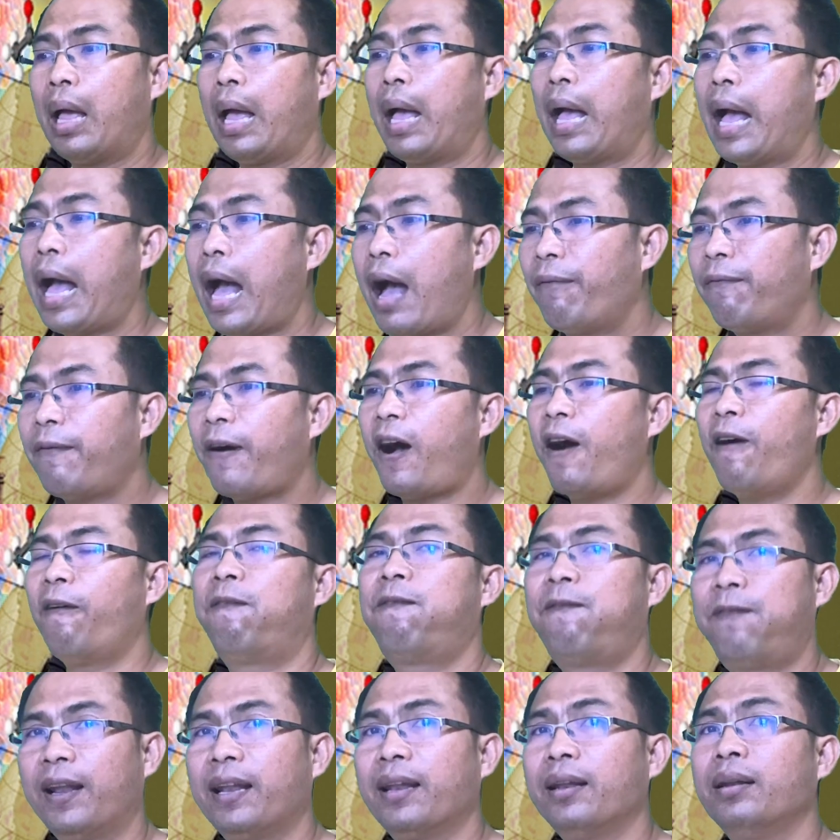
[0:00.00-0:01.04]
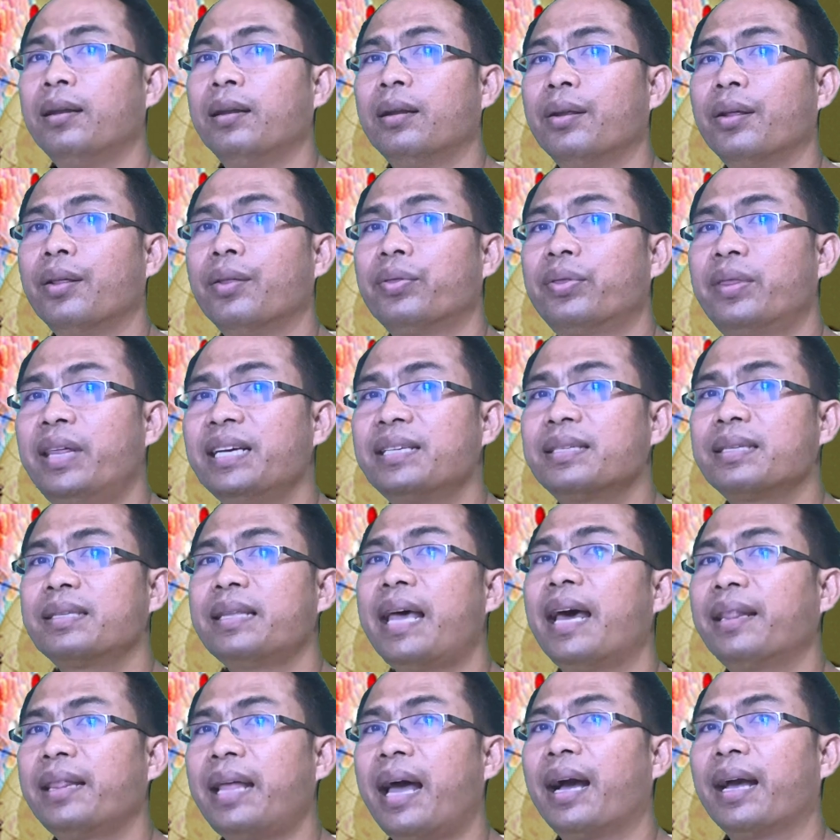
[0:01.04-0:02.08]
how often this
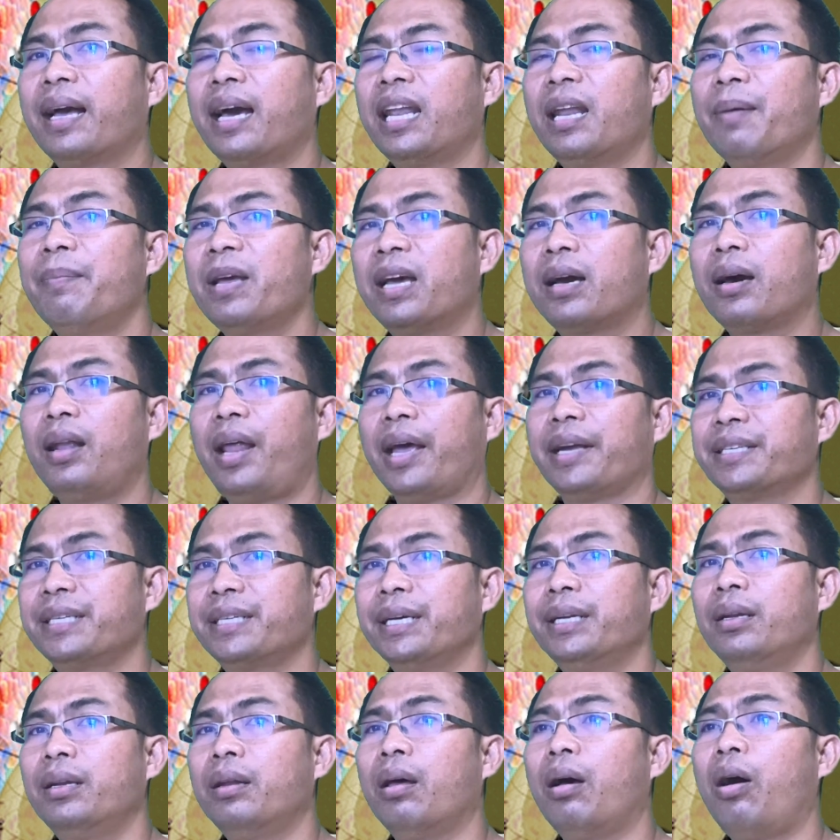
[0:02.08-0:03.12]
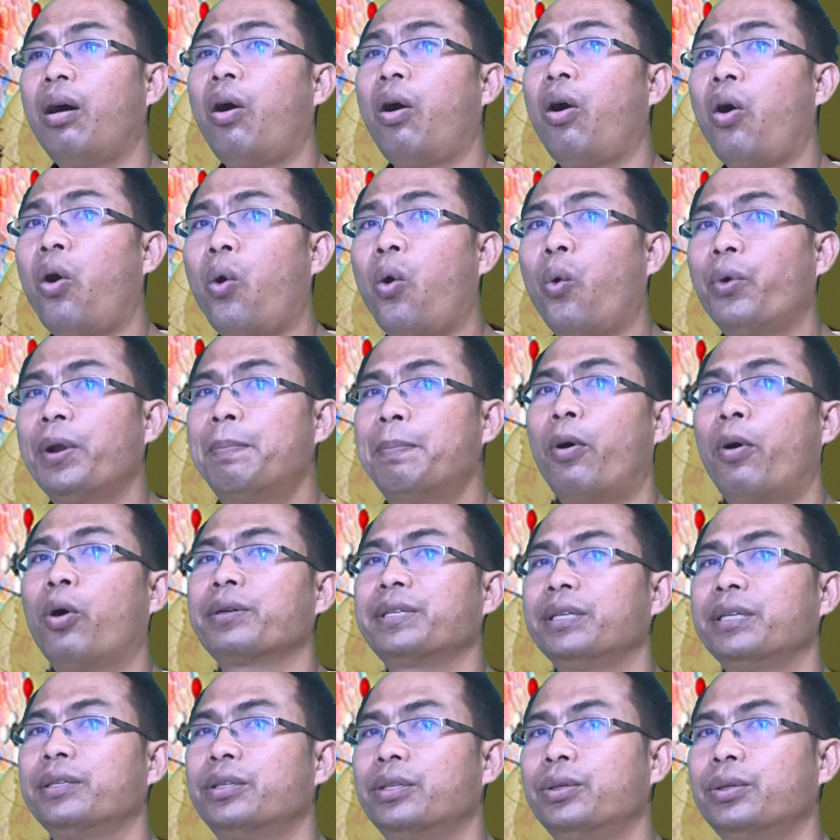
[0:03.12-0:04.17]
data are gonna be collected or
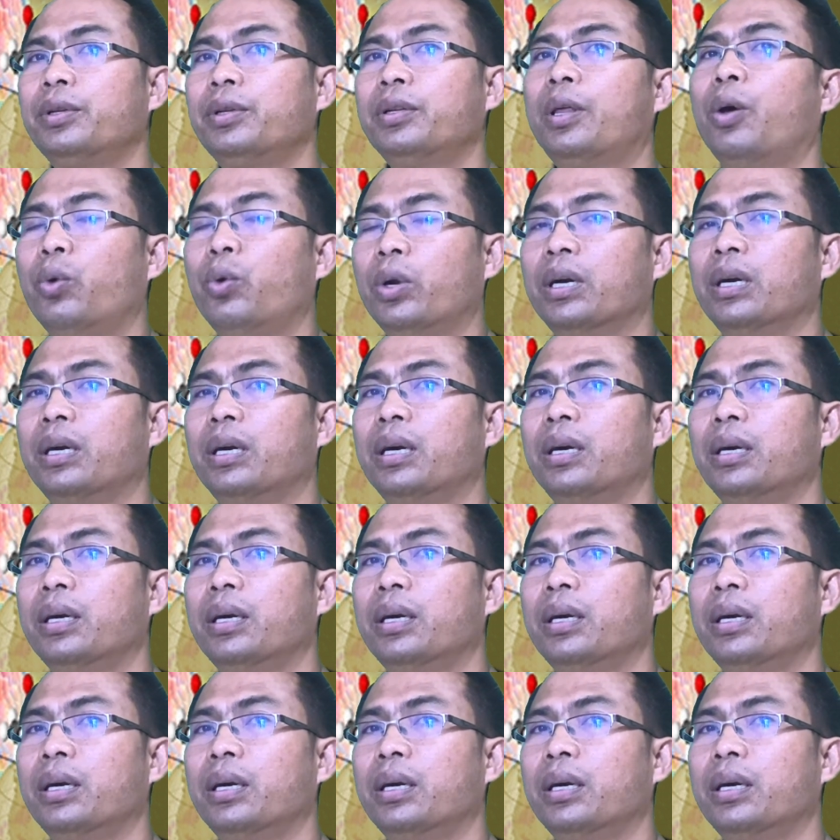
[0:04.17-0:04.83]
reported to the donor.